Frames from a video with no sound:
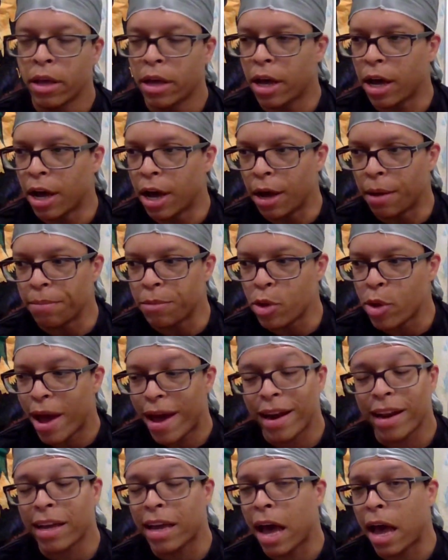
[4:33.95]
You
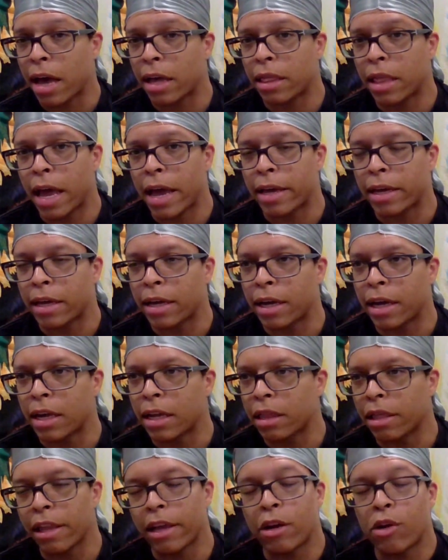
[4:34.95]
had a guy like
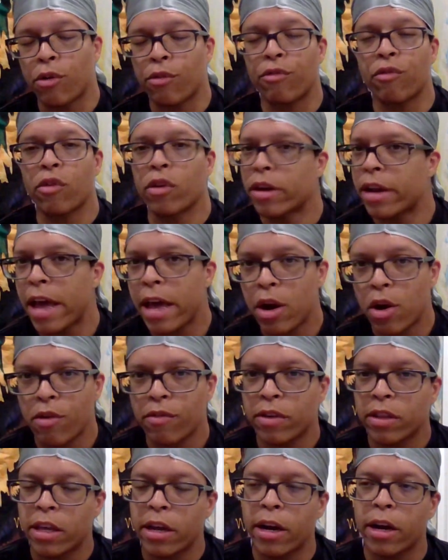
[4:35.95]
Leonard Fournette
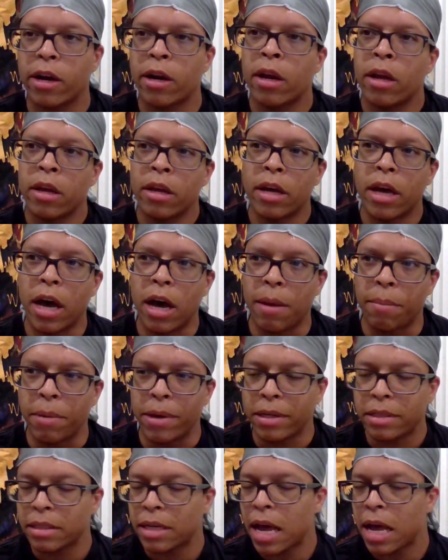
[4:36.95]
over there,
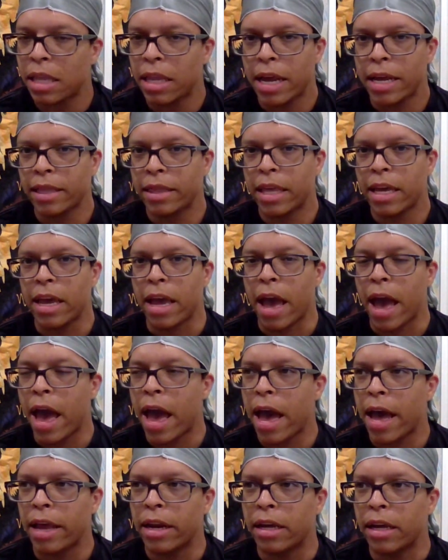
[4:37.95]
but it's not like they
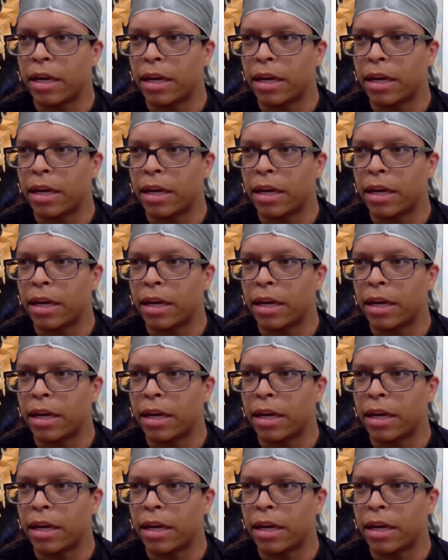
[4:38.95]
had